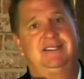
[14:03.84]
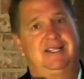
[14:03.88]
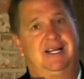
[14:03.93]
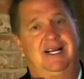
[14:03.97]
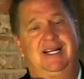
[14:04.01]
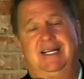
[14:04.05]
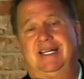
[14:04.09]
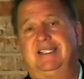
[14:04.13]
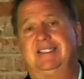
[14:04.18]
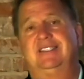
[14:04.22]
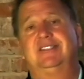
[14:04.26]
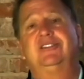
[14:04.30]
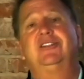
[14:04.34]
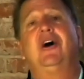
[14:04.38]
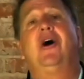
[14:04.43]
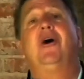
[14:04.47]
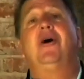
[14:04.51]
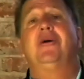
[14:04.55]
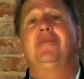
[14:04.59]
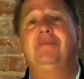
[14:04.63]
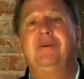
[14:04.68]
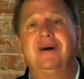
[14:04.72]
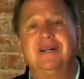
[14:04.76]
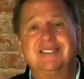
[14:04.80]
I got
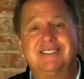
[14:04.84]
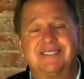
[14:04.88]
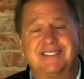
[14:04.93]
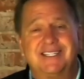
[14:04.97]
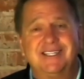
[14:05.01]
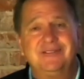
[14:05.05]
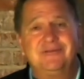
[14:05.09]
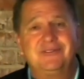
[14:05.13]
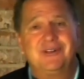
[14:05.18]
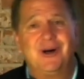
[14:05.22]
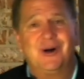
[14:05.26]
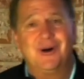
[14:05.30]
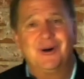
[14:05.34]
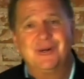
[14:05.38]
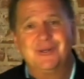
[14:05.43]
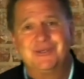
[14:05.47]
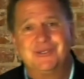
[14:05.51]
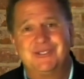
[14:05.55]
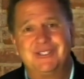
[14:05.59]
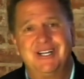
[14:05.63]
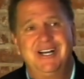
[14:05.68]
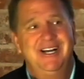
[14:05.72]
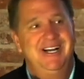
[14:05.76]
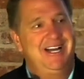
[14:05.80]
Starbucks gift
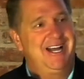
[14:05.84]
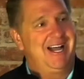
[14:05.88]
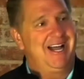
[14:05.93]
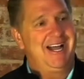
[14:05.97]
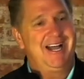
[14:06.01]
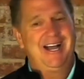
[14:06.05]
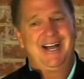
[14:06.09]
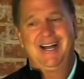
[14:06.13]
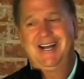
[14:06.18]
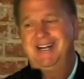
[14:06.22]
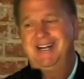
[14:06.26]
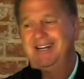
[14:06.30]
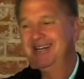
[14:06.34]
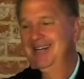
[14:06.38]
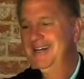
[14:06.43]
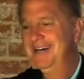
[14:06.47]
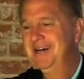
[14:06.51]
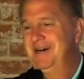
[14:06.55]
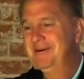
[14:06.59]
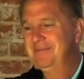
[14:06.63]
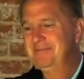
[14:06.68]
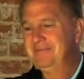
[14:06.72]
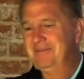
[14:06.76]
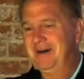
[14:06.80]
cards, and
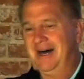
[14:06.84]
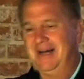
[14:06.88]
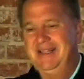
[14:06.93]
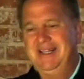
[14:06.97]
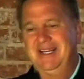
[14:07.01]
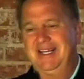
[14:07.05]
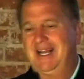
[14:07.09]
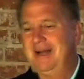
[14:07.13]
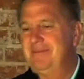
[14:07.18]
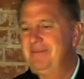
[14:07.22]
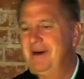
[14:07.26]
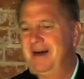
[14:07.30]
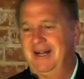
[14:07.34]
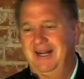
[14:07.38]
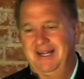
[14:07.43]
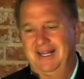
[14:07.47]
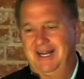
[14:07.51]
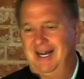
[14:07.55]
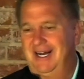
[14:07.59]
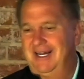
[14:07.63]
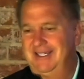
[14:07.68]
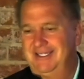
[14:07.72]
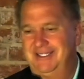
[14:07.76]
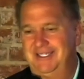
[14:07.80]
I think I might have
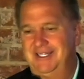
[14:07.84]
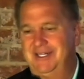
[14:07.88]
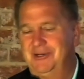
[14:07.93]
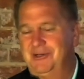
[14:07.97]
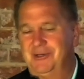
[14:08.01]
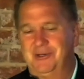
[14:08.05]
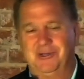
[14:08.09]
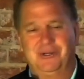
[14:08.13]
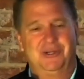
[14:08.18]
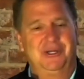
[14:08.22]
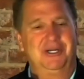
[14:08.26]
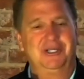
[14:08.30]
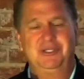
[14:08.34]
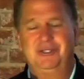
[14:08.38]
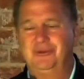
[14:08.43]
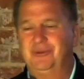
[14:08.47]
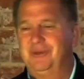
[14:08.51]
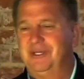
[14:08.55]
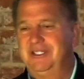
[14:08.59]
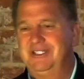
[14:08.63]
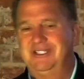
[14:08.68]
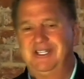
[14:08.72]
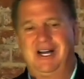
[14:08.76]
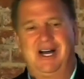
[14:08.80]
got dinner or lunch
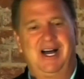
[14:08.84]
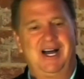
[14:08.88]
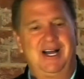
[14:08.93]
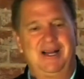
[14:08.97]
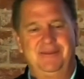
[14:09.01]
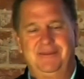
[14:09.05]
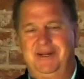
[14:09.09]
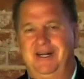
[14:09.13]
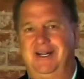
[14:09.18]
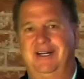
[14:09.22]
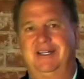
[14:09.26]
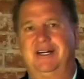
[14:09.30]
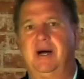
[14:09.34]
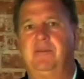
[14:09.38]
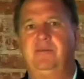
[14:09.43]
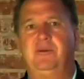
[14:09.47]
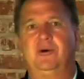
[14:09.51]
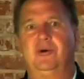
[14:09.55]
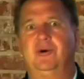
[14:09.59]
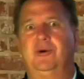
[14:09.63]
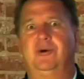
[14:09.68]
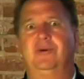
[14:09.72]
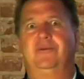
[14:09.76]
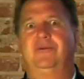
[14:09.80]
one time and a
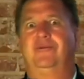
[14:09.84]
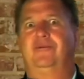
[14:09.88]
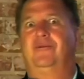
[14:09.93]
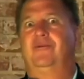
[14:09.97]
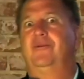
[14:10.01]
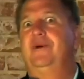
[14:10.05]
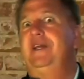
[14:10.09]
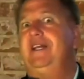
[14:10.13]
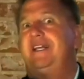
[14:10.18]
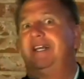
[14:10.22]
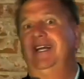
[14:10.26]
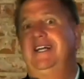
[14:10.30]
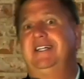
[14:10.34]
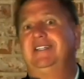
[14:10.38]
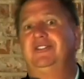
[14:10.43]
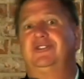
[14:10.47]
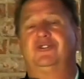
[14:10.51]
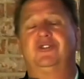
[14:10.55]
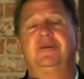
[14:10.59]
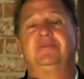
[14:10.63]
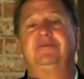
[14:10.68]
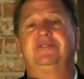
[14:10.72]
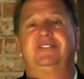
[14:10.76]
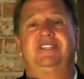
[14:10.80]
couple weekend
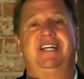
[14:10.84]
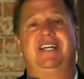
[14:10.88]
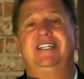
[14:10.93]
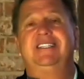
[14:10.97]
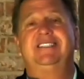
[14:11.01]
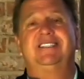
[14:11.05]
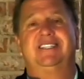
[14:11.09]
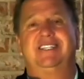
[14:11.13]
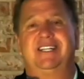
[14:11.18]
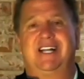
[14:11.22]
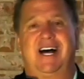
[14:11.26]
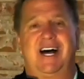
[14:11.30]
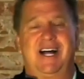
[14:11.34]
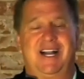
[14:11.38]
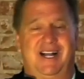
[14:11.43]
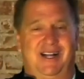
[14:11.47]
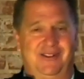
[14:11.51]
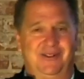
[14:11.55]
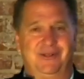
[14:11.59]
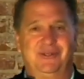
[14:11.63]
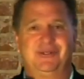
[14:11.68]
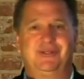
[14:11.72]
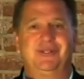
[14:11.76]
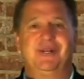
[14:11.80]
trips to Ensenada,
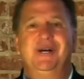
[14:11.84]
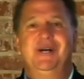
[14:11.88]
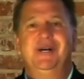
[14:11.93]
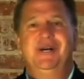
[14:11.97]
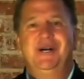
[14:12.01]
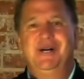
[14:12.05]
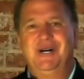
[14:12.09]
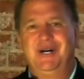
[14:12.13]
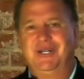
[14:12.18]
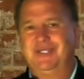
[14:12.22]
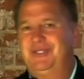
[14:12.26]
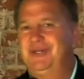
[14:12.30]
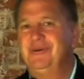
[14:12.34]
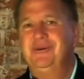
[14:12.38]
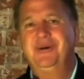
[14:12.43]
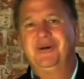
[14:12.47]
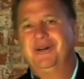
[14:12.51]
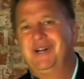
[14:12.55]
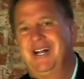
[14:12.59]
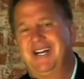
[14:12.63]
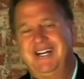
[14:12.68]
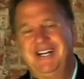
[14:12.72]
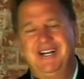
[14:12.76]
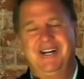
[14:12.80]
those
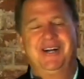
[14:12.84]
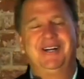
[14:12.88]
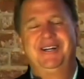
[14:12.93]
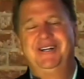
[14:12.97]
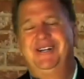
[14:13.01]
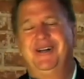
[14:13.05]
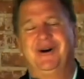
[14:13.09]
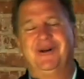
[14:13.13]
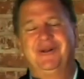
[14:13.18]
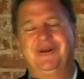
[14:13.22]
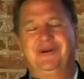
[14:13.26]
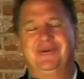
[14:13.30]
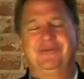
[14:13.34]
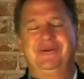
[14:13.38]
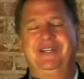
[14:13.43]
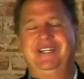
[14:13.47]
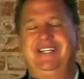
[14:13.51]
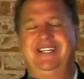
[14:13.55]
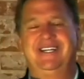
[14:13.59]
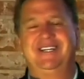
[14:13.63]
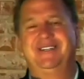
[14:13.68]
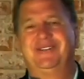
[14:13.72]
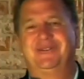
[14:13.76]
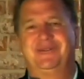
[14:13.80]
$299
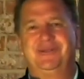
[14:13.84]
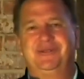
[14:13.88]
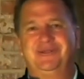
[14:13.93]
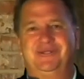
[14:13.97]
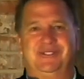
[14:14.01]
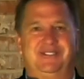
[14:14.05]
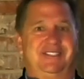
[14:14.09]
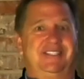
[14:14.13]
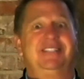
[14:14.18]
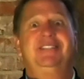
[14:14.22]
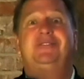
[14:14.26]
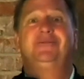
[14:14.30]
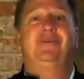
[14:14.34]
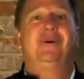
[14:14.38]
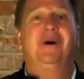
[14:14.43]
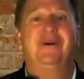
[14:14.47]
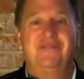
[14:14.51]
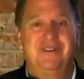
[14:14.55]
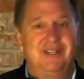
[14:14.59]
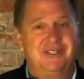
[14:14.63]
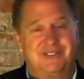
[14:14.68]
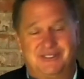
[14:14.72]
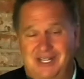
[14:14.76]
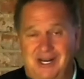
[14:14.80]
weekend cruises. In 12
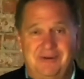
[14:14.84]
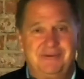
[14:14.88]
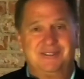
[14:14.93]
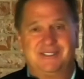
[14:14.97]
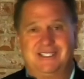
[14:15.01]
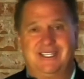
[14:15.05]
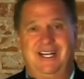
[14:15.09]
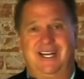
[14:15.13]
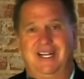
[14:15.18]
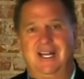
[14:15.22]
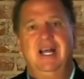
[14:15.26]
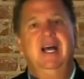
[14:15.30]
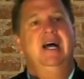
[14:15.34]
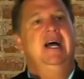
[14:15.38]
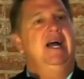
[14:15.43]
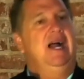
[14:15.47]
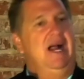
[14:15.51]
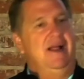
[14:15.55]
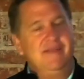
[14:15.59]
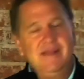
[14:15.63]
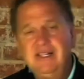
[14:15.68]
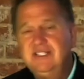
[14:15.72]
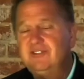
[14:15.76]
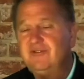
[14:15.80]
years, that was it.
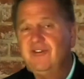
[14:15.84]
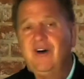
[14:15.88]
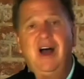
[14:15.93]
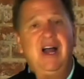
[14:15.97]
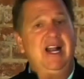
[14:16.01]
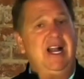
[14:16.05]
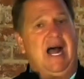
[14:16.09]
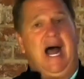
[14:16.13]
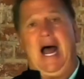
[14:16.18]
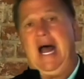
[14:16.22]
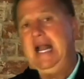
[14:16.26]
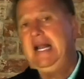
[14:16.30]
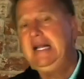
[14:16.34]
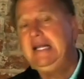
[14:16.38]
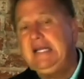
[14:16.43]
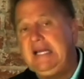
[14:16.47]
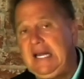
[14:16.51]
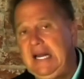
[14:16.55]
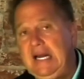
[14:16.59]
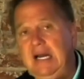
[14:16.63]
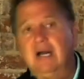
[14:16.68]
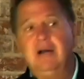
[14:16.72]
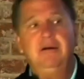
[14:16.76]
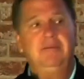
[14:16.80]
And that's fine. I didn't
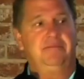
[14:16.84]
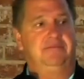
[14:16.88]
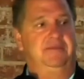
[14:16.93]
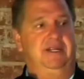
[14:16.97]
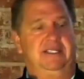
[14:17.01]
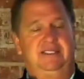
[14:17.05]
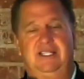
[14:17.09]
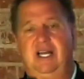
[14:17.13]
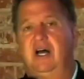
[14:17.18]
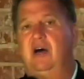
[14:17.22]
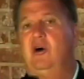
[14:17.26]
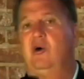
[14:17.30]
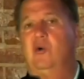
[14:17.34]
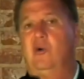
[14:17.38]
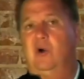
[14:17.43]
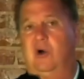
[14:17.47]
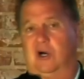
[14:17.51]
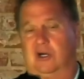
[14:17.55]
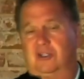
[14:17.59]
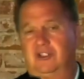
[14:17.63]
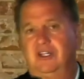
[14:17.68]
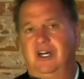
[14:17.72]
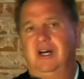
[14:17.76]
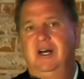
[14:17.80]
care. That's how it
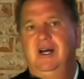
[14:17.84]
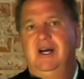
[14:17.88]
worked.